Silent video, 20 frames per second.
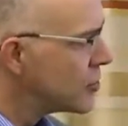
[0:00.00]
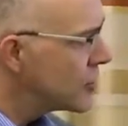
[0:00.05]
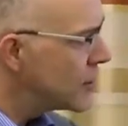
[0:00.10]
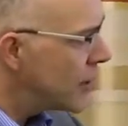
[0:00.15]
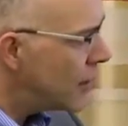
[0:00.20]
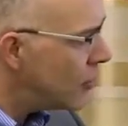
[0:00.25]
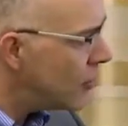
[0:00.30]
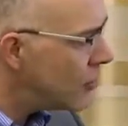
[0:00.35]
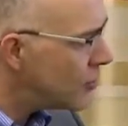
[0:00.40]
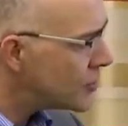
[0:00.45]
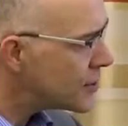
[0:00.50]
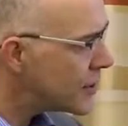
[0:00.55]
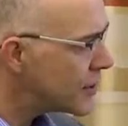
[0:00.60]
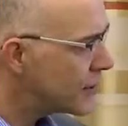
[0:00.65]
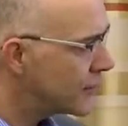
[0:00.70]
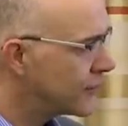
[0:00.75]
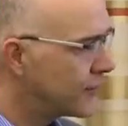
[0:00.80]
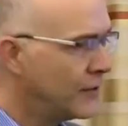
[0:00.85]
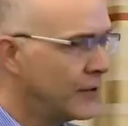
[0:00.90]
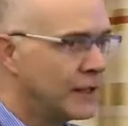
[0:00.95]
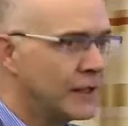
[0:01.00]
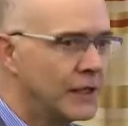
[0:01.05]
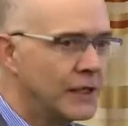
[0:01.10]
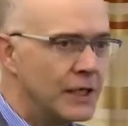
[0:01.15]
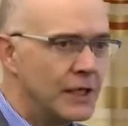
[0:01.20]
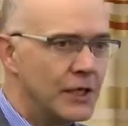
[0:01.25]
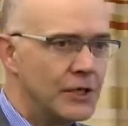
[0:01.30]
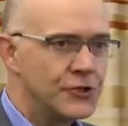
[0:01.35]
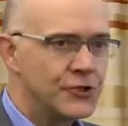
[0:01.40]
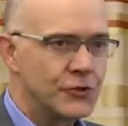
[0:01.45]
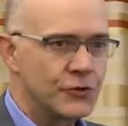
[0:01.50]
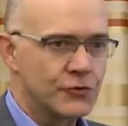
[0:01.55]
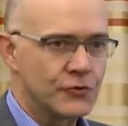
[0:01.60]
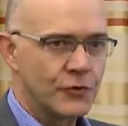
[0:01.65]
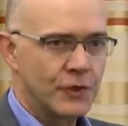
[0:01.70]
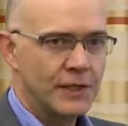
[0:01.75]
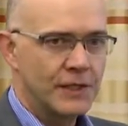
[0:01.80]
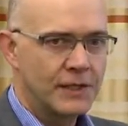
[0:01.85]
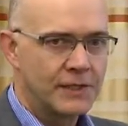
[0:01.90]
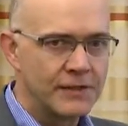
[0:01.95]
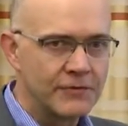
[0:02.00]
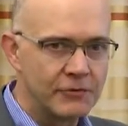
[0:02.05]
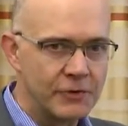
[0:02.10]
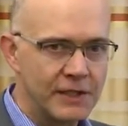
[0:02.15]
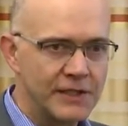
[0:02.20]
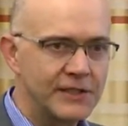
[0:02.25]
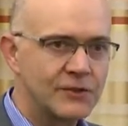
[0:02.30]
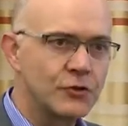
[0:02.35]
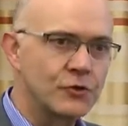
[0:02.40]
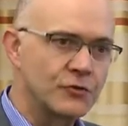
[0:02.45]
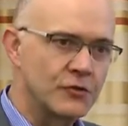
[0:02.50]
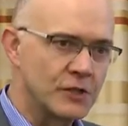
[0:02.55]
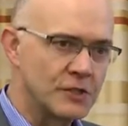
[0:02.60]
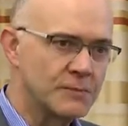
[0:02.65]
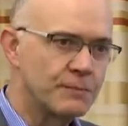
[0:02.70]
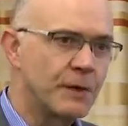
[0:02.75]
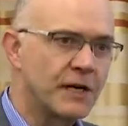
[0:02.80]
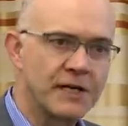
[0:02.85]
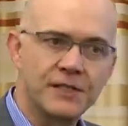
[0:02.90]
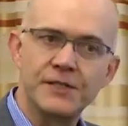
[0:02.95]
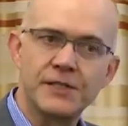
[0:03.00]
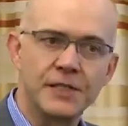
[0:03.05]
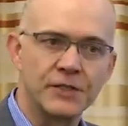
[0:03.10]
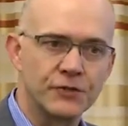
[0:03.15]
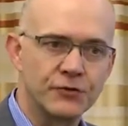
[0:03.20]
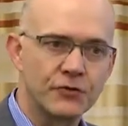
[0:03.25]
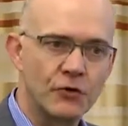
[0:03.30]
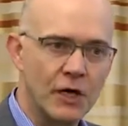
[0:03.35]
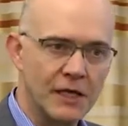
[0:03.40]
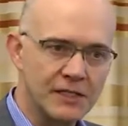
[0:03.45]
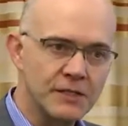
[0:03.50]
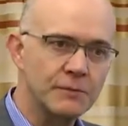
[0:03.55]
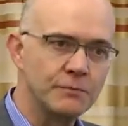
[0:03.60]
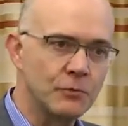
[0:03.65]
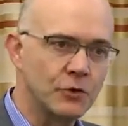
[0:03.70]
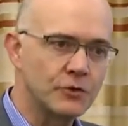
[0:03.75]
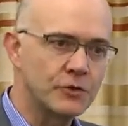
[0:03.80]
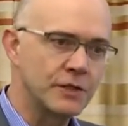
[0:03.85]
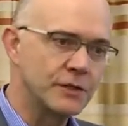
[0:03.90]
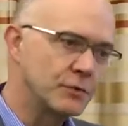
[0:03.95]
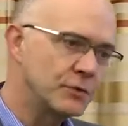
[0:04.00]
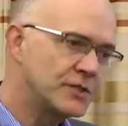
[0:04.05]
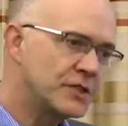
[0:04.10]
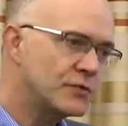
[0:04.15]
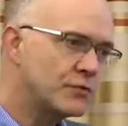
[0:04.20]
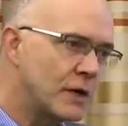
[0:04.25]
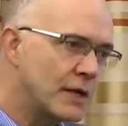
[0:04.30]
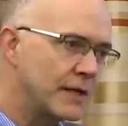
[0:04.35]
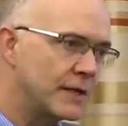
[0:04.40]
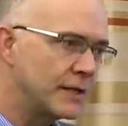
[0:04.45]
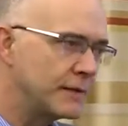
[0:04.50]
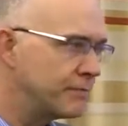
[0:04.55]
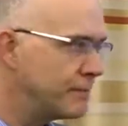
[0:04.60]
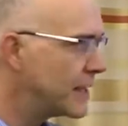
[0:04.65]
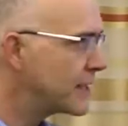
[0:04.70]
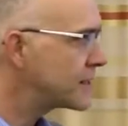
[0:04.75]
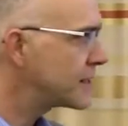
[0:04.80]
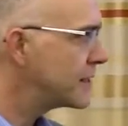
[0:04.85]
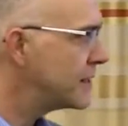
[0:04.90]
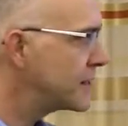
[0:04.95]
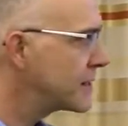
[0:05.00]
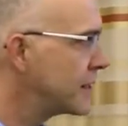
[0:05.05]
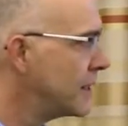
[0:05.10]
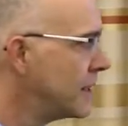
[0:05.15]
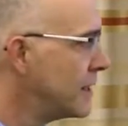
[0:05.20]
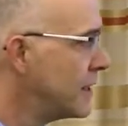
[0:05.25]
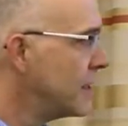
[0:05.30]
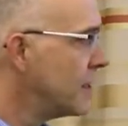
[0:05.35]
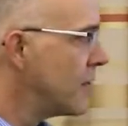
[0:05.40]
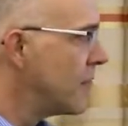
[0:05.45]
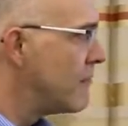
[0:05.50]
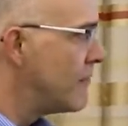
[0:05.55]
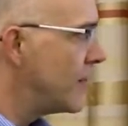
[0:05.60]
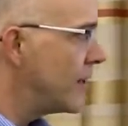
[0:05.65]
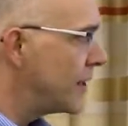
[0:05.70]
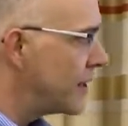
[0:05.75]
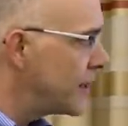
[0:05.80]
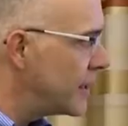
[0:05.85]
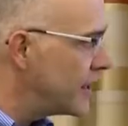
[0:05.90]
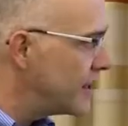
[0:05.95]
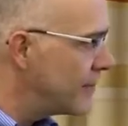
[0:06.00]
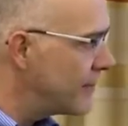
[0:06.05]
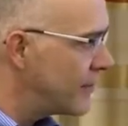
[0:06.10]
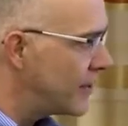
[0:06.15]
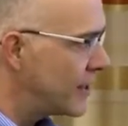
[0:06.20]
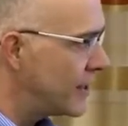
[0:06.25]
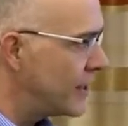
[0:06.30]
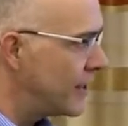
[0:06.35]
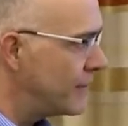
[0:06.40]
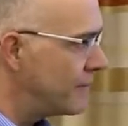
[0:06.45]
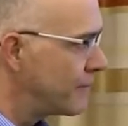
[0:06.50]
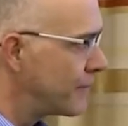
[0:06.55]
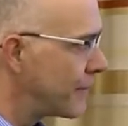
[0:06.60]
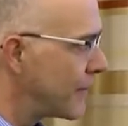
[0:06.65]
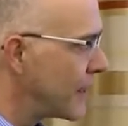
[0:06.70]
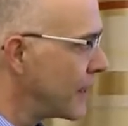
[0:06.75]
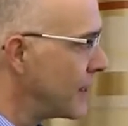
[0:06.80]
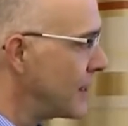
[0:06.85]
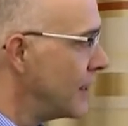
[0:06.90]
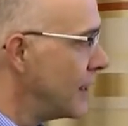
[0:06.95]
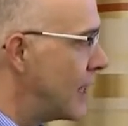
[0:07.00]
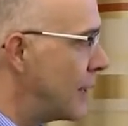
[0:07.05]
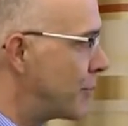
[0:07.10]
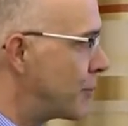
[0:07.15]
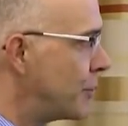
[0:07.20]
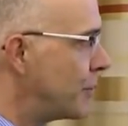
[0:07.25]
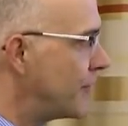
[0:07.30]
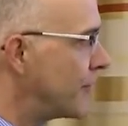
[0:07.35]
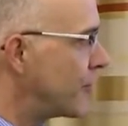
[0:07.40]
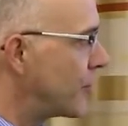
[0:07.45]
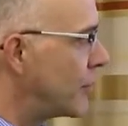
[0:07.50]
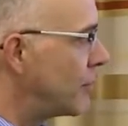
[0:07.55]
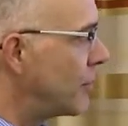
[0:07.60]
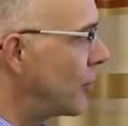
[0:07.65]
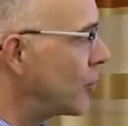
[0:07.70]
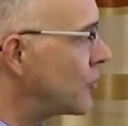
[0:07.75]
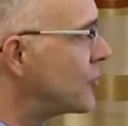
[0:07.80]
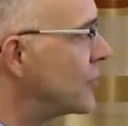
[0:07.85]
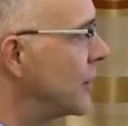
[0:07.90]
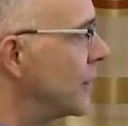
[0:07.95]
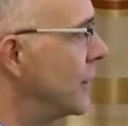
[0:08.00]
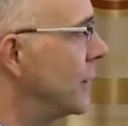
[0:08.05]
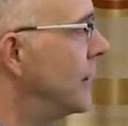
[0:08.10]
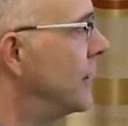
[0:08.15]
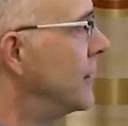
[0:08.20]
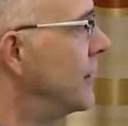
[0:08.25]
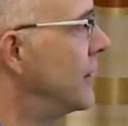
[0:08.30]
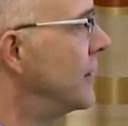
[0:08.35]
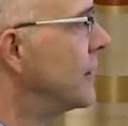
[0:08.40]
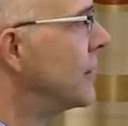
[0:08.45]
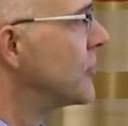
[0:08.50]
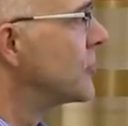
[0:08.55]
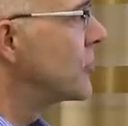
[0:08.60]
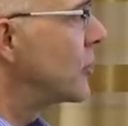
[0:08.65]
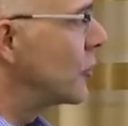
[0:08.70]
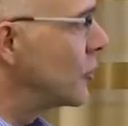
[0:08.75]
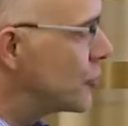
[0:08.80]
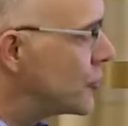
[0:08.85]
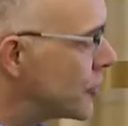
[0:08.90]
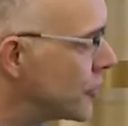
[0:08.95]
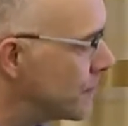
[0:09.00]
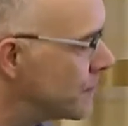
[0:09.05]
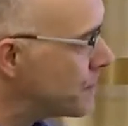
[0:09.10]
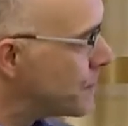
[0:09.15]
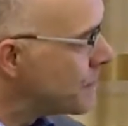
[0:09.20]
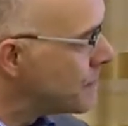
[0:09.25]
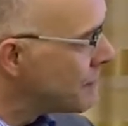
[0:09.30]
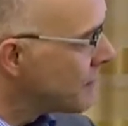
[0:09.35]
So the whole set of issues, right, related to transparency and trust mostly, which is why it makes this very, very appropriate for a blockchain solution.